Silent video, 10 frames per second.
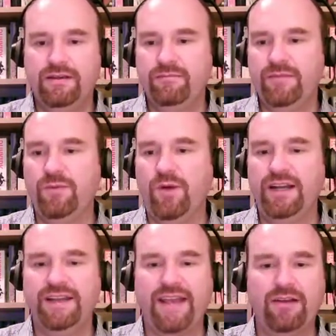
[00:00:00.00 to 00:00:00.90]

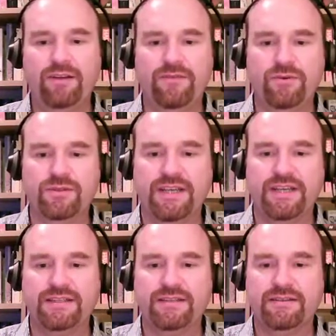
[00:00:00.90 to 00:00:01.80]
Meanwhile, in the Howling
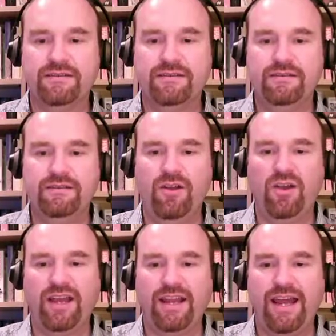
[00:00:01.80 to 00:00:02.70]
Vortex,
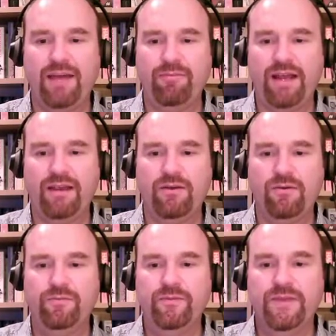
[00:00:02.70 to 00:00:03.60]
look at that black
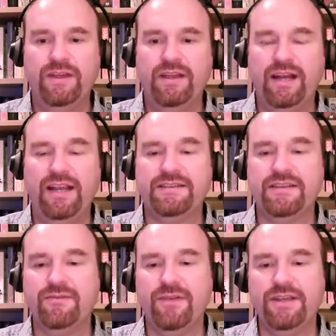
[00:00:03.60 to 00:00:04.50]
hole. And here's
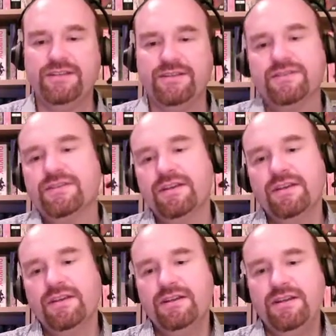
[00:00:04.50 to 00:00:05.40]
the Curators.
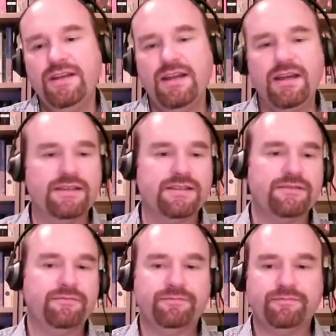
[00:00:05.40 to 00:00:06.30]
Nice.
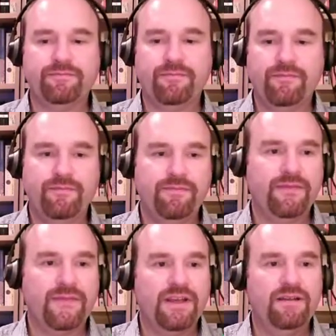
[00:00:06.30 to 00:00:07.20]

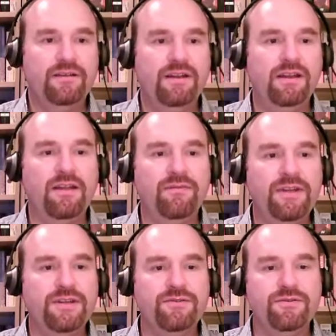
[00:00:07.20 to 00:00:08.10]

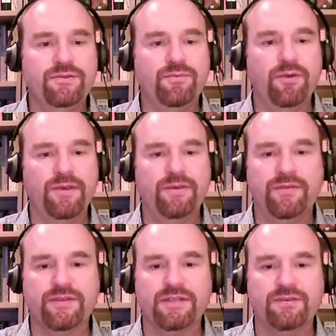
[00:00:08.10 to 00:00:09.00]
Lovely dudes who probably
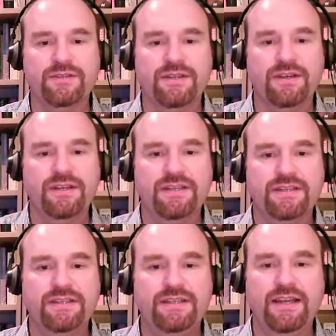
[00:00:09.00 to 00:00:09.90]
give us loads of
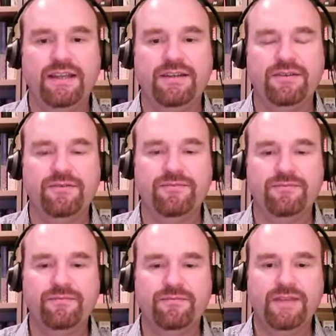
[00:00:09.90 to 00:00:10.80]
science. Yep, they do.
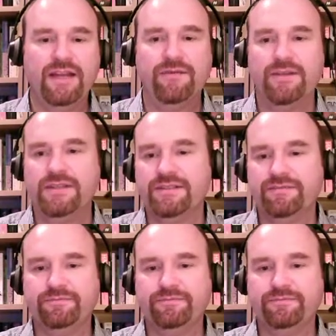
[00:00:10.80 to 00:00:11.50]
They love us.